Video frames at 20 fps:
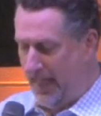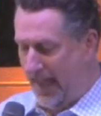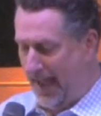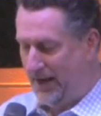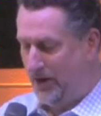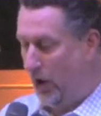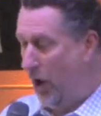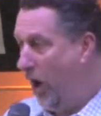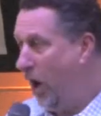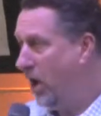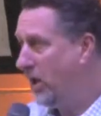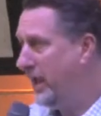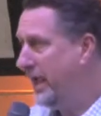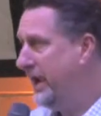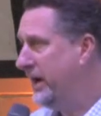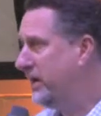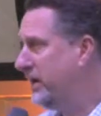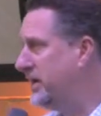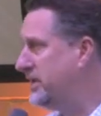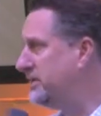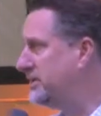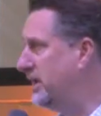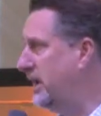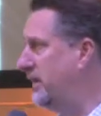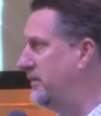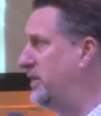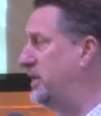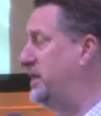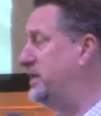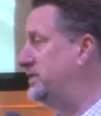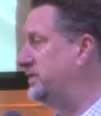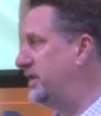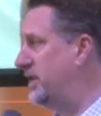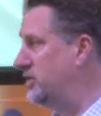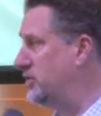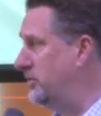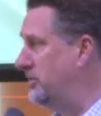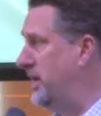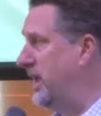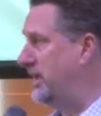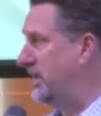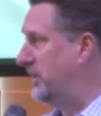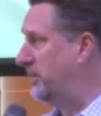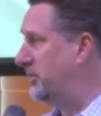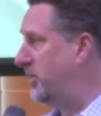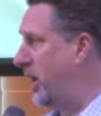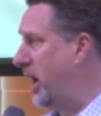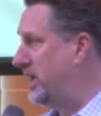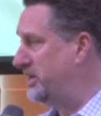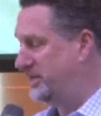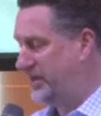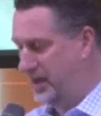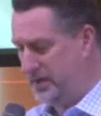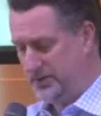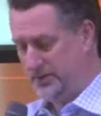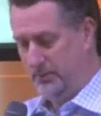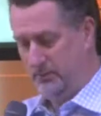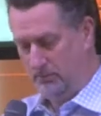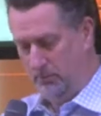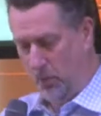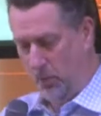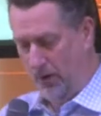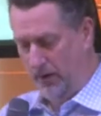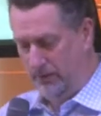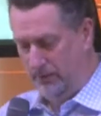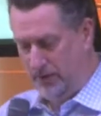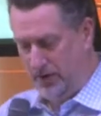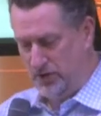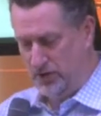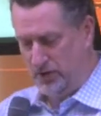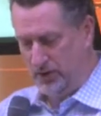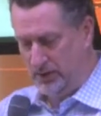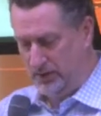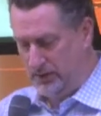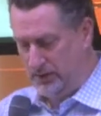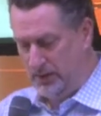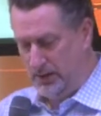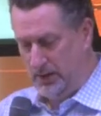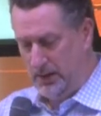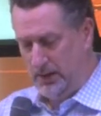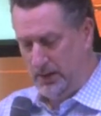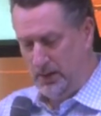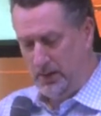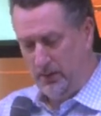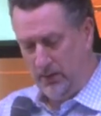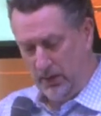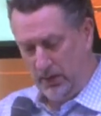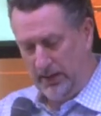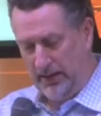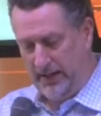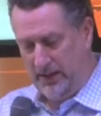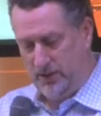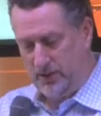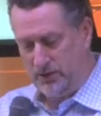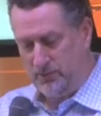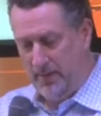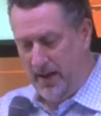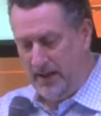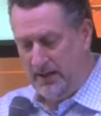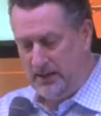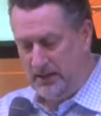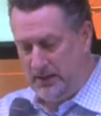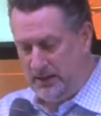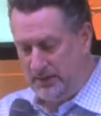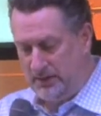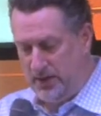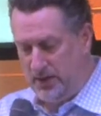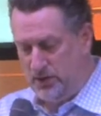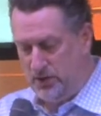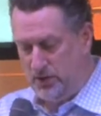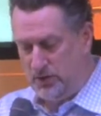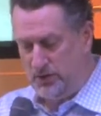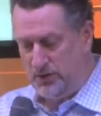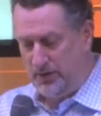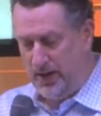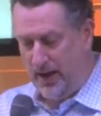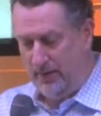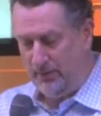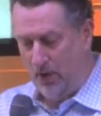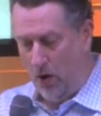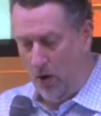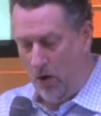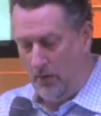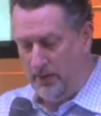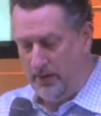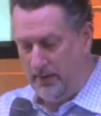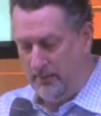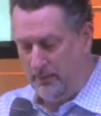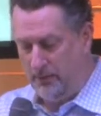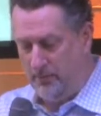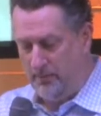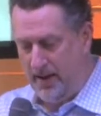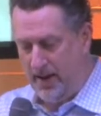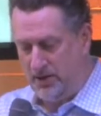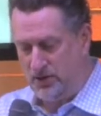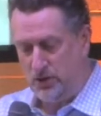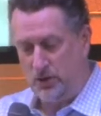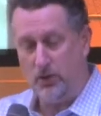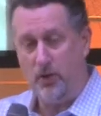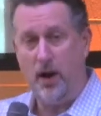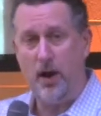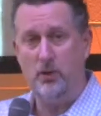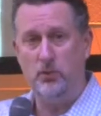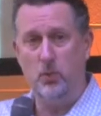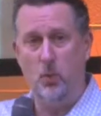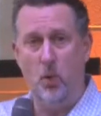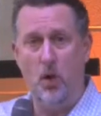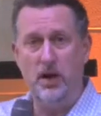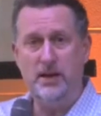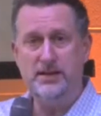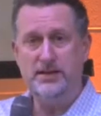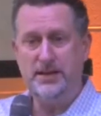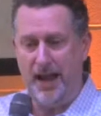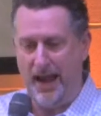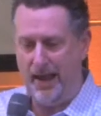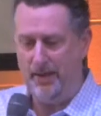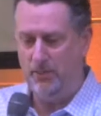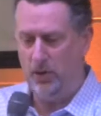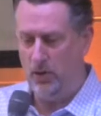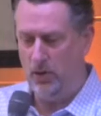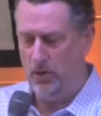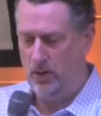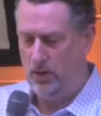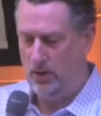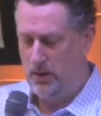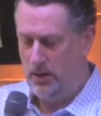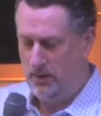and all areas of the decision-making process more efficient. The leaders making decisions have all the information around one table.